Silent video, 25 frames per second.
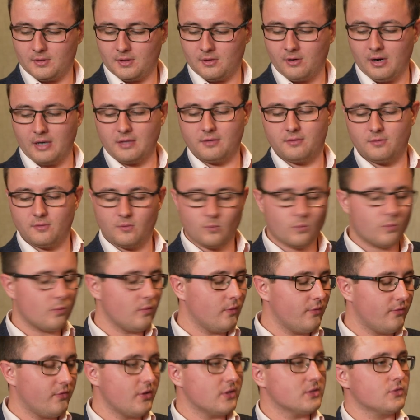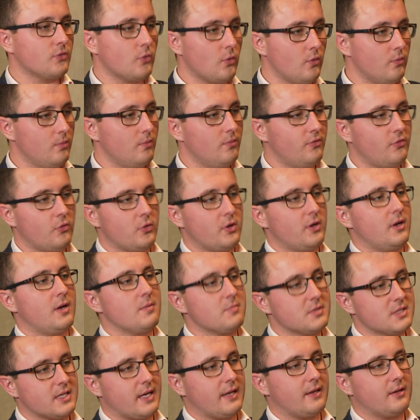all right, first of all,
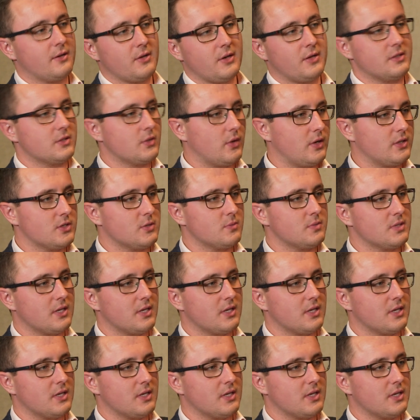forty-nine percent going to one hundred